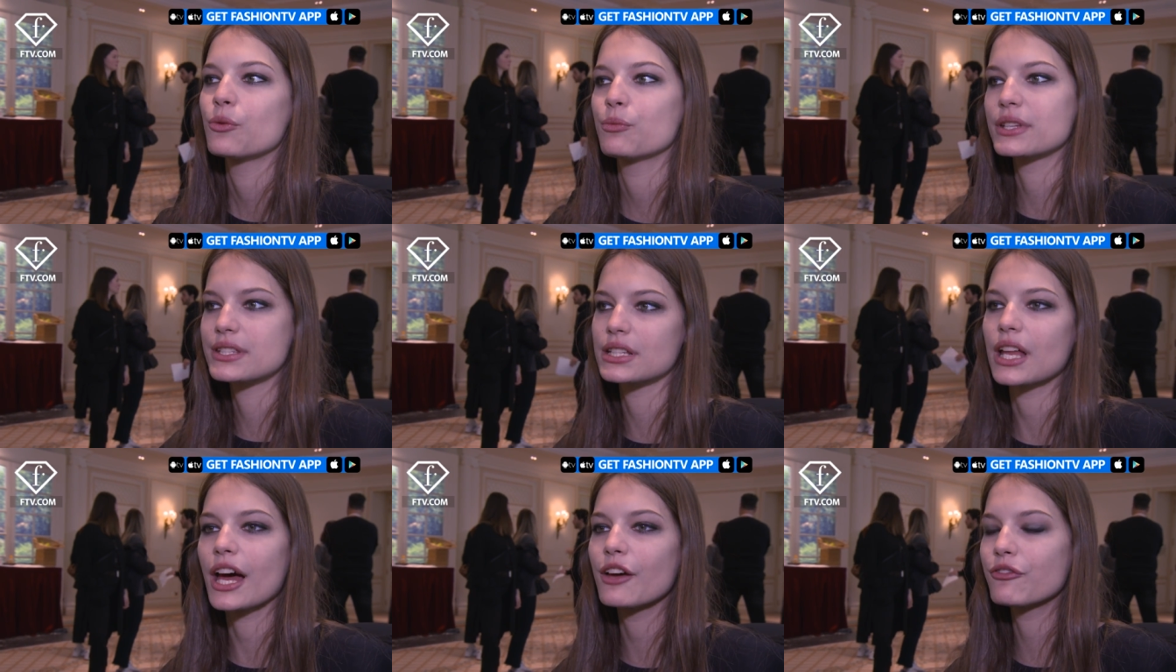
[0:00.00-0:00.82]
with
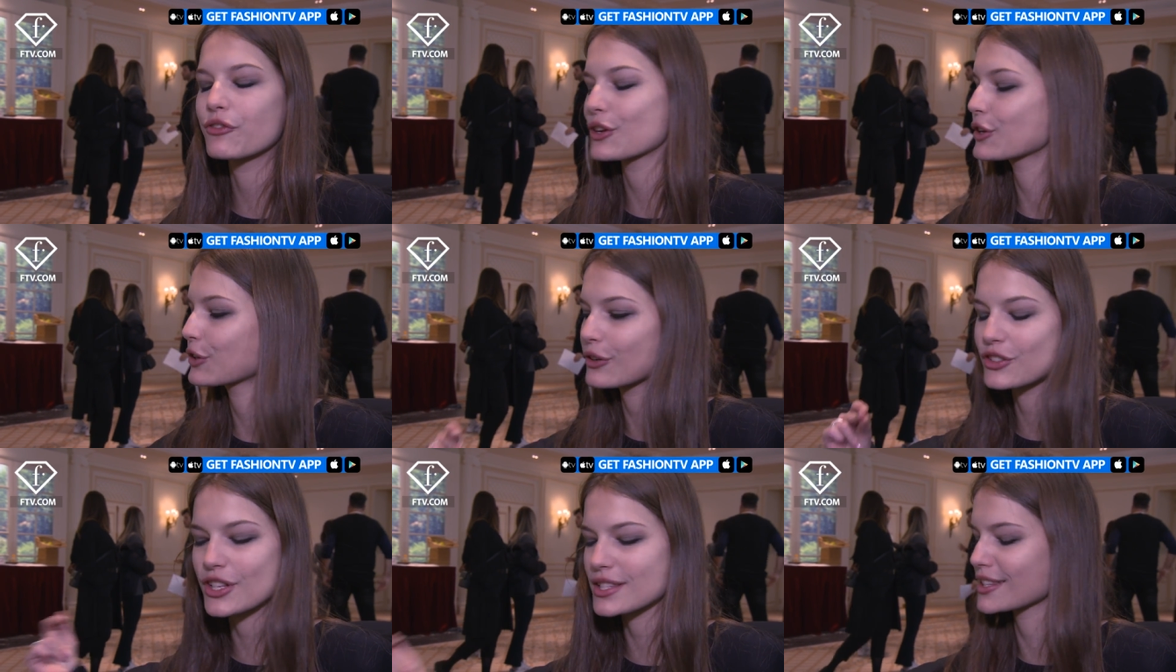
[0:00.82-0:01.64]
life, you
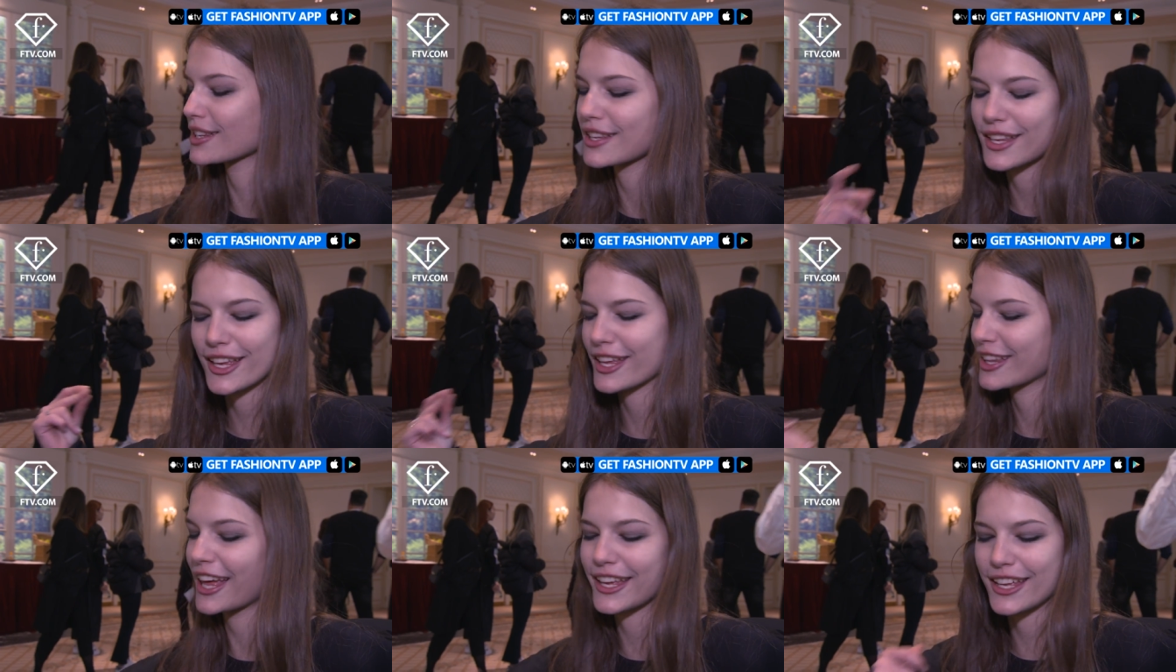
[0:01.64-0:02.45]
just,
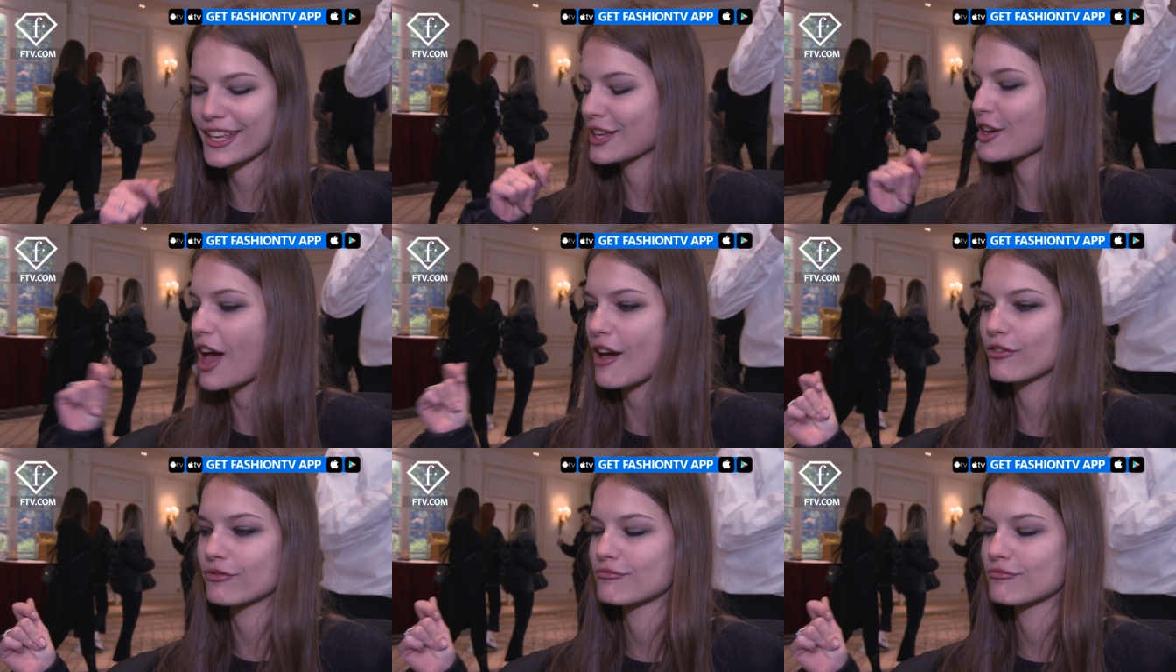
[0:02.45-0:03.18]
like, you have,